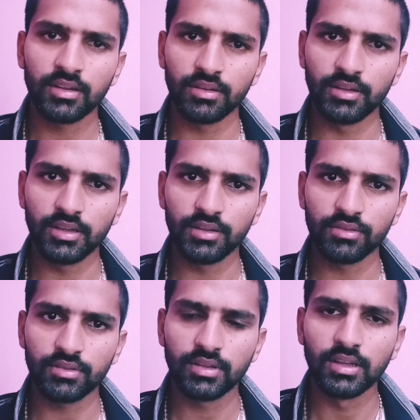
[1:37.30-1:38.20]
there
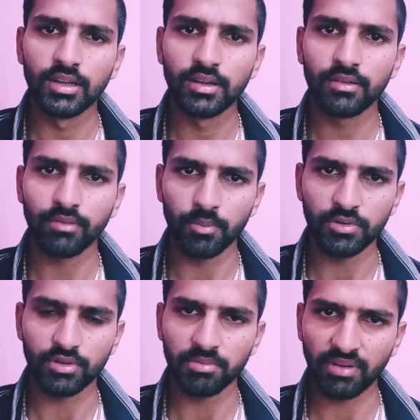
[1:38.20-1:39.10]
is
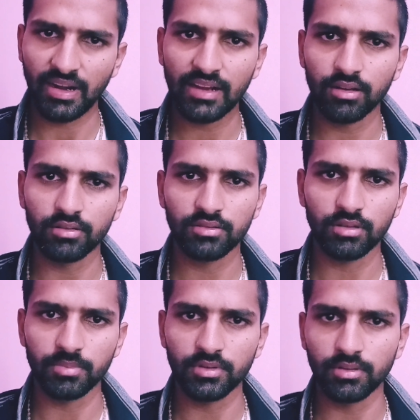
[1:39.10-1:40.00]
formation of crack on the
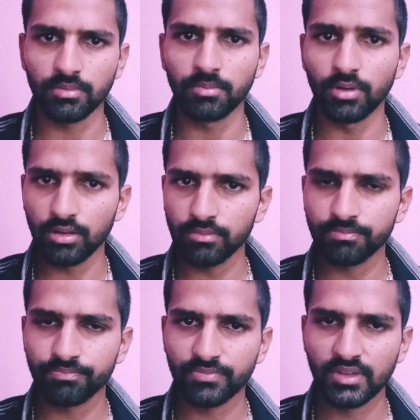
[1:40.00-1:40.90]
surface of the ball,
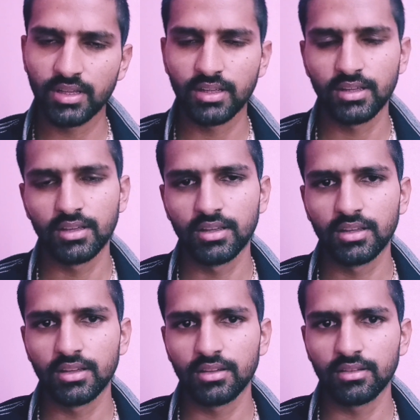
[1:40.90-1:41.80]

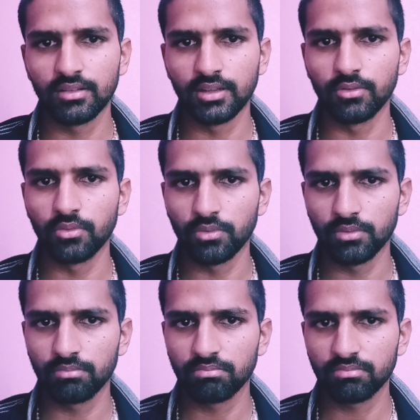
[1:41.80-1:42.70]
then
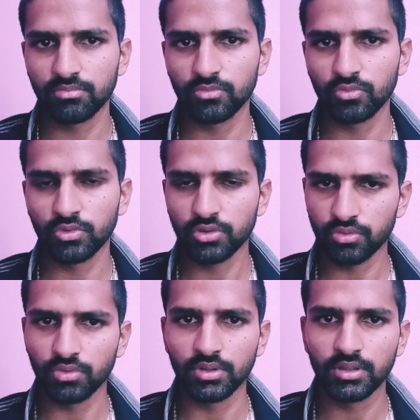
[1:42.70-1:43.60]
we
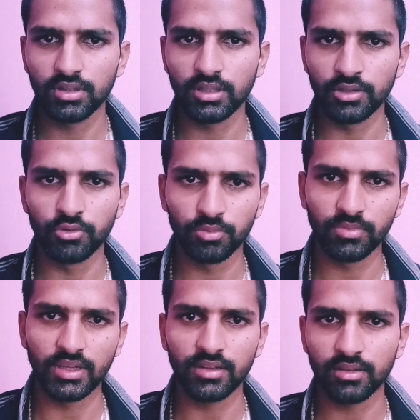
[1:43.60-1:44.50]
should assume
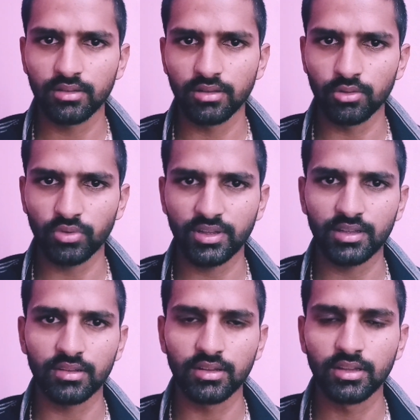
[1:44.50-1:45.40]
that, or we
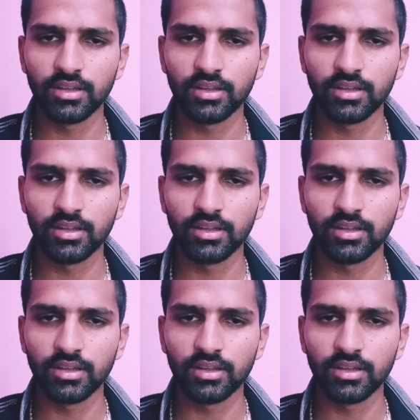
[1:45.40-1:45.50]
can